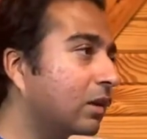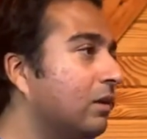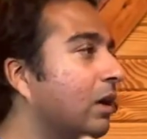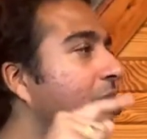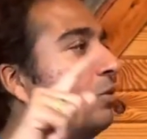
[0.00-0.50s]

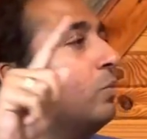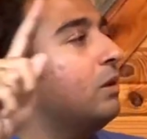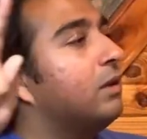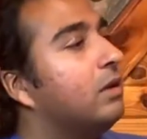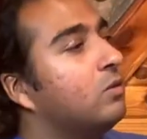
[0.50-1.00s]
And now you're
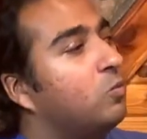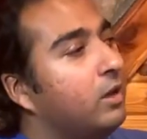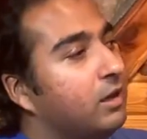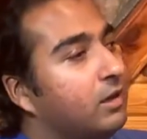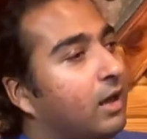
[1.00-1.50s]
whittling
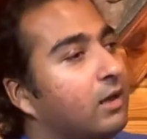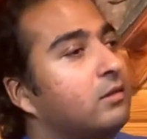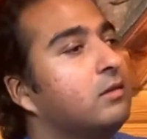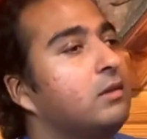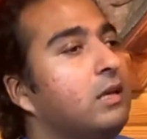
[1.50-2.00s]
away
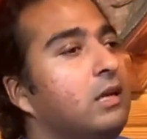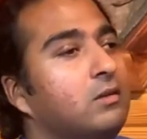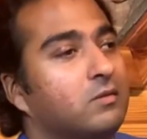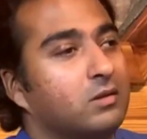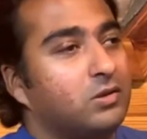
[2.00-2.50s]
at the
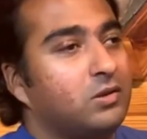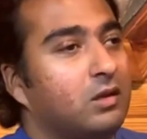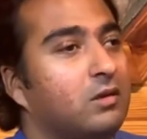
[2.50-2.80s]
ignorance